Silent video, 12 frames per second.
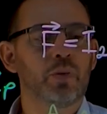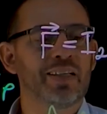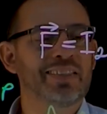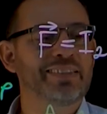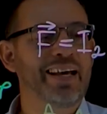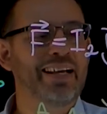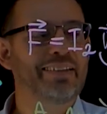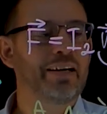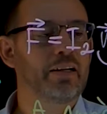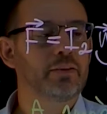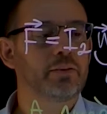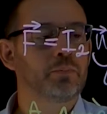
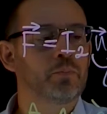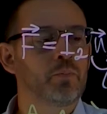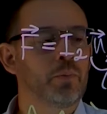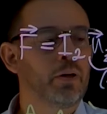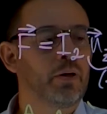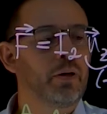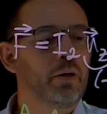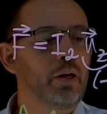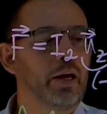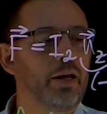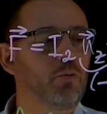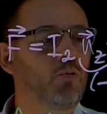standard.
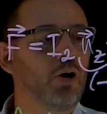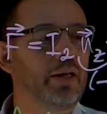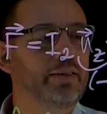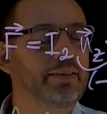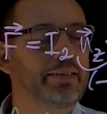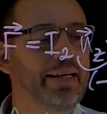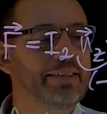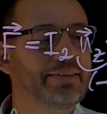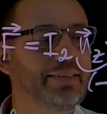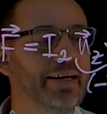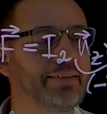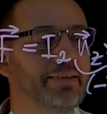And what that
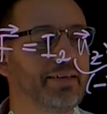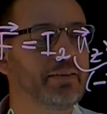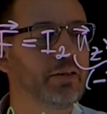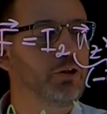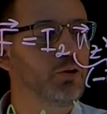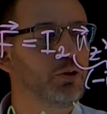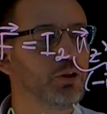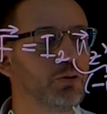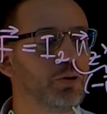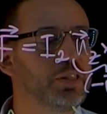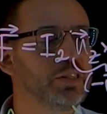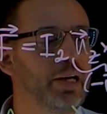standard used to
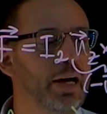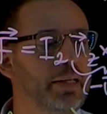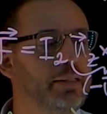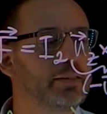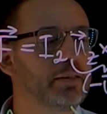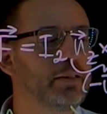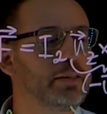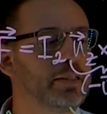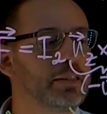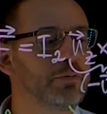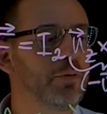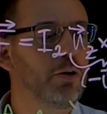recite is
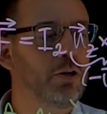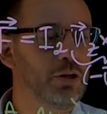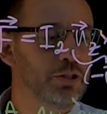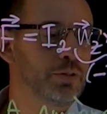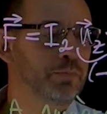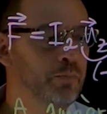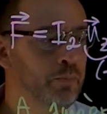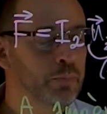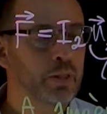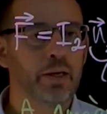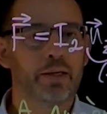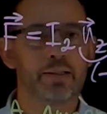as follows.
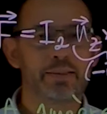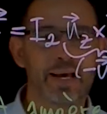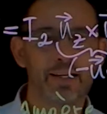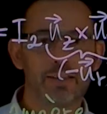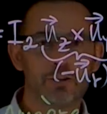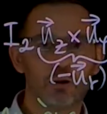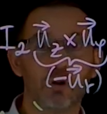It